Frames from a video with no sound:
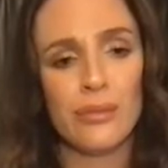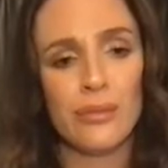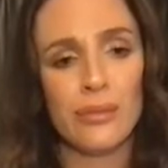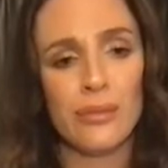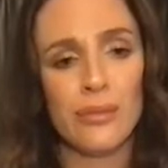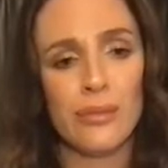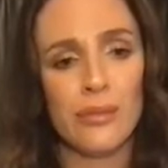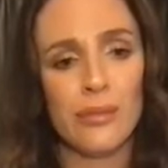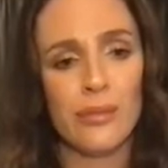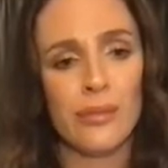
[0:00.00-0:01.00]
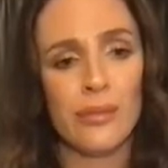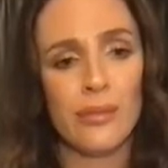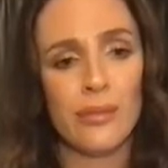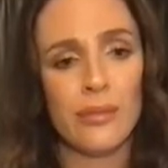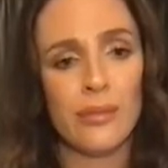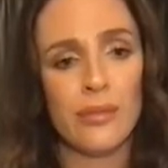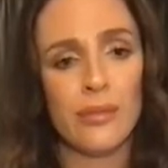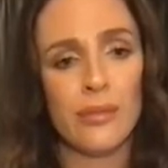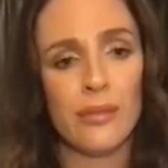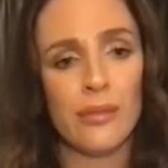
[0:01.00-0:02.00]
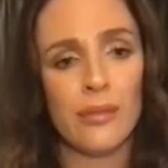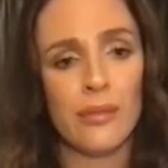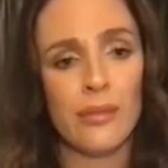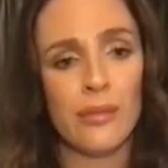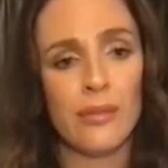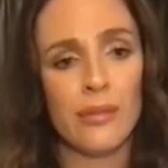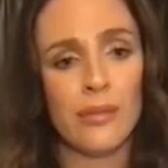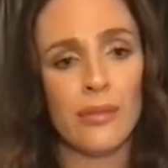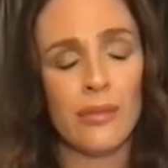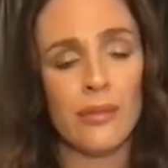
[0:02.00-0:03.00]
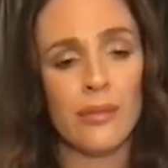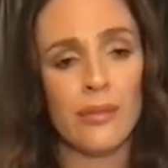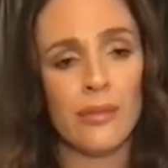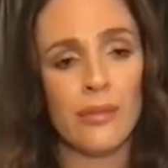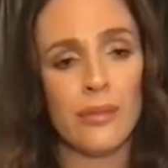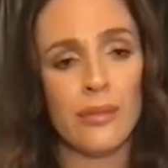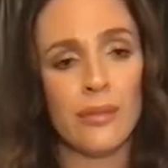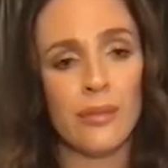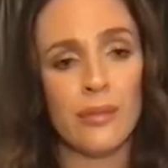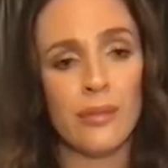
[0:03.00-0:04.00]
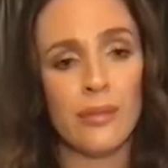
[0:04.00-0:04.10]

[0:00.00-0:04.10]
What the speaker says: (not speaking)